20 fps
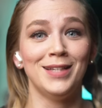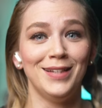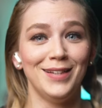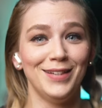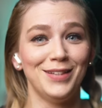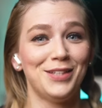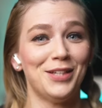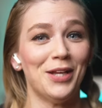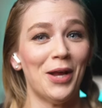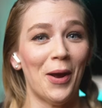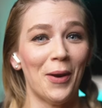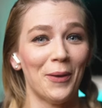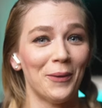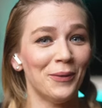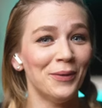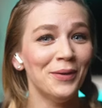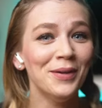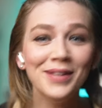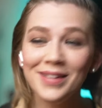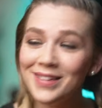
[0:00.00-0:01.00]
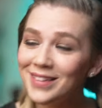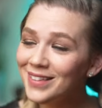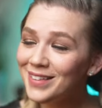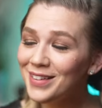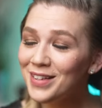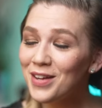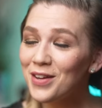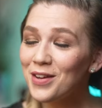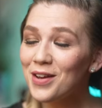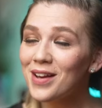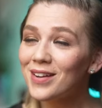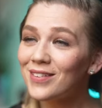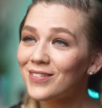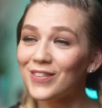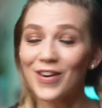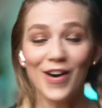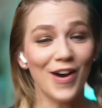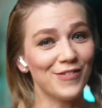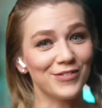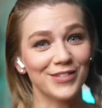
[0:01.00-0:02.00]
So
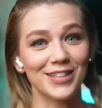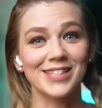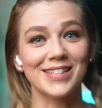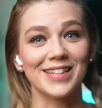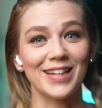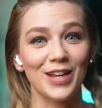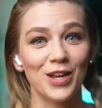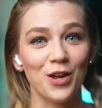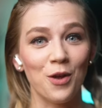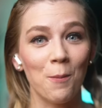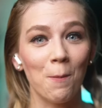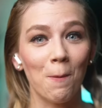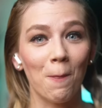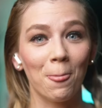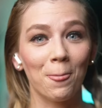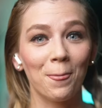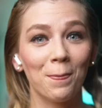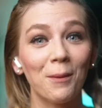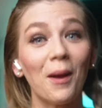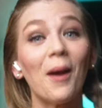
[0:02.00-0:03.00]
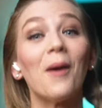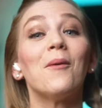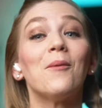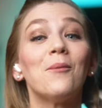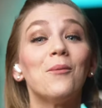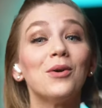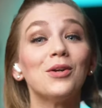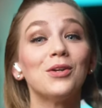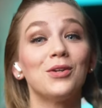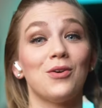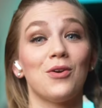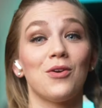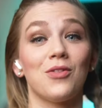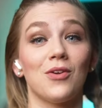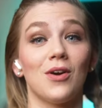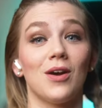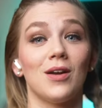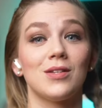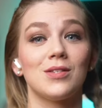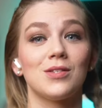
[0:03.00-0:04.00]
we'll have to see. But what are your
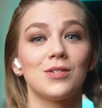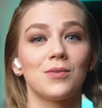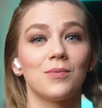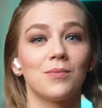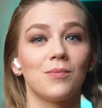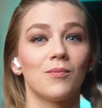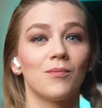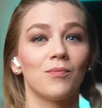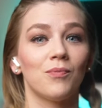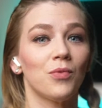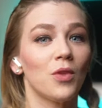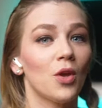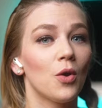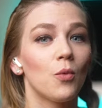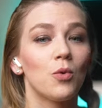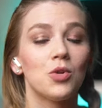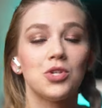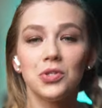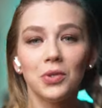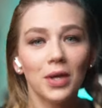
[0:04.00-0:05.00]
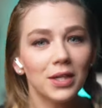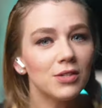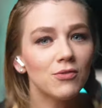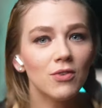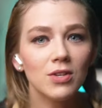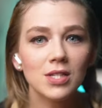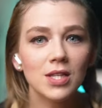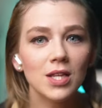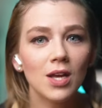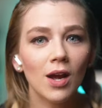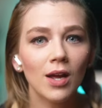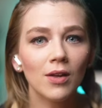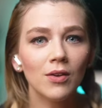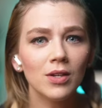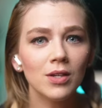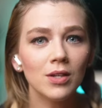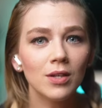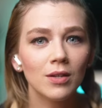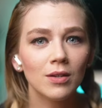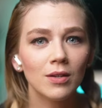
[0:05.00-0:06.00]
thoughts? Would you like to visit the
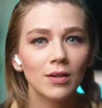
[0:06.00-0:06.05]
island?